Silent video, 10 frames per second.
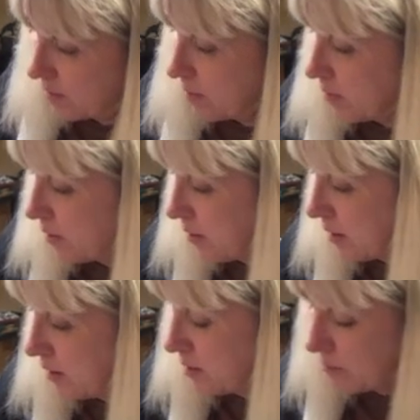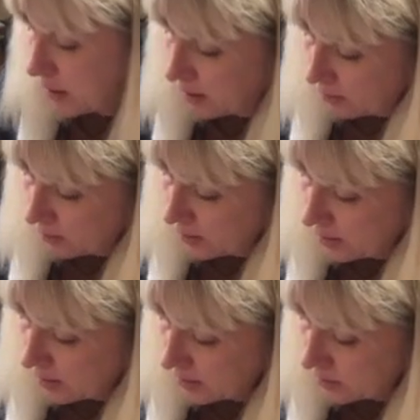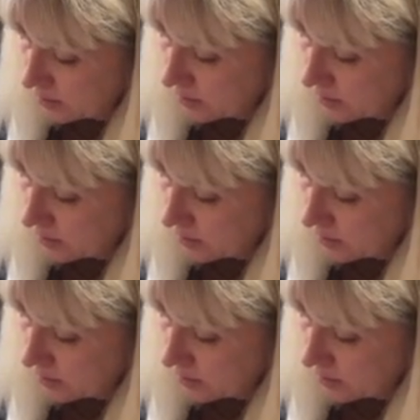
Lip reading: There is some color in this.